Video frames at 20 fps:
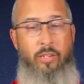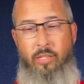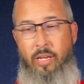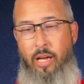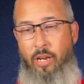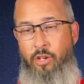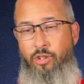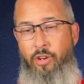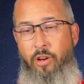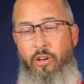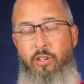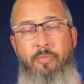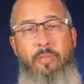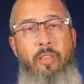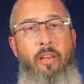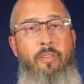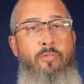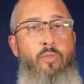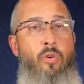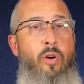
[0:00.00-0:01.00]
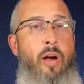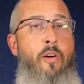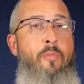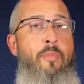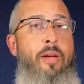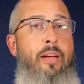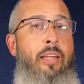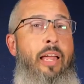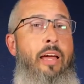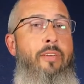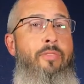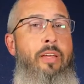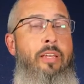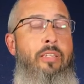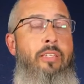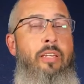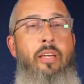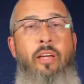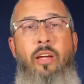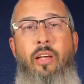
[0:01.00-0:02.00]
God chose me, therefore I will make life
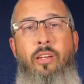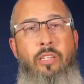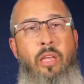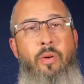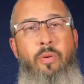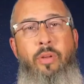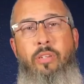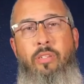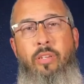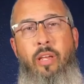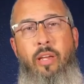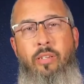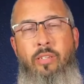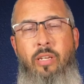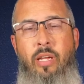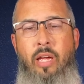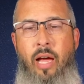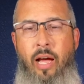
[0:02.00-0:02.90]
easy. It's not what he says.